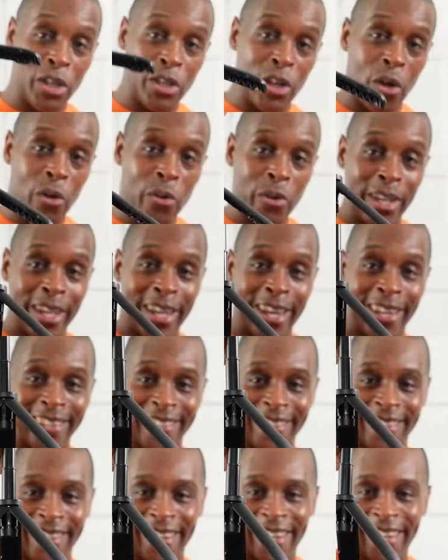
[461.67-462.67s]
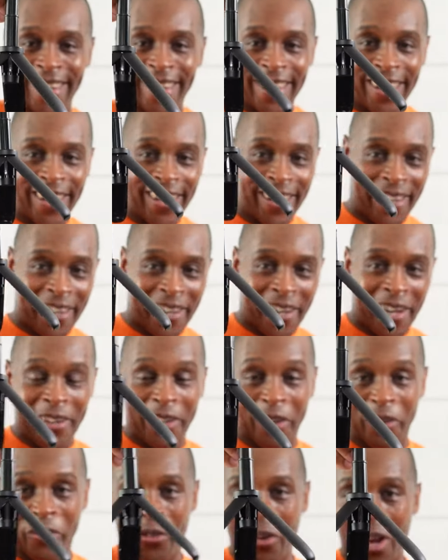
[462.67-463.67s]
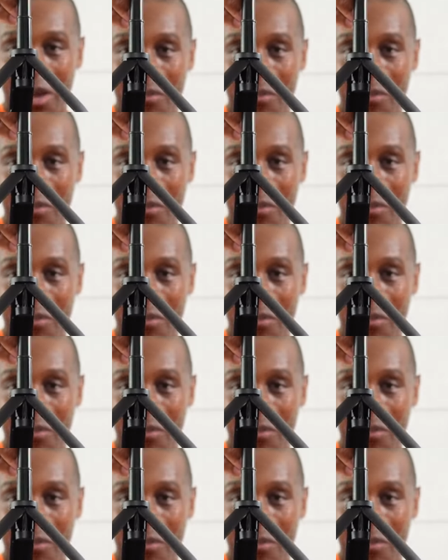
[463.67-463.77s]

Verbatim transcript: don't get, and I try